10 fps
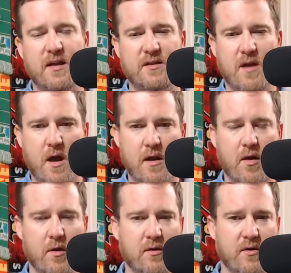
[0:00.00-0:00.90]
has done
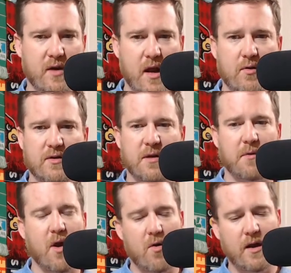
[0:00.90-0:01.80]
under Diego
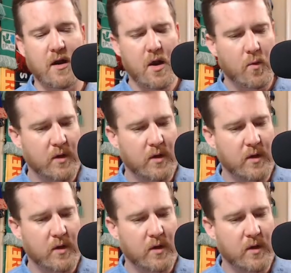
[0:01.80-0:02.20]
Simeone,